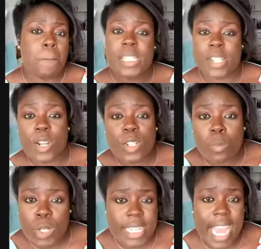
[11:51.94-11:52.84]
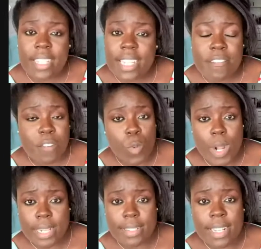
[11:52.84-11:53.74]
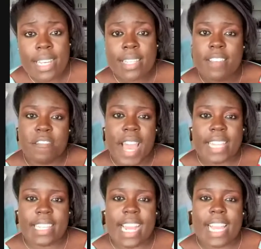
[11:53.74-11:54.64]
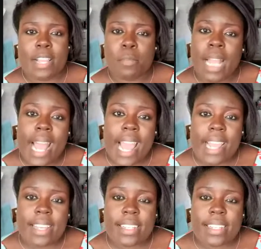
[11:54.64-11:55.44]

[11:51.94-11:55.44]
Maternal mortality for one. The fact that I am Black,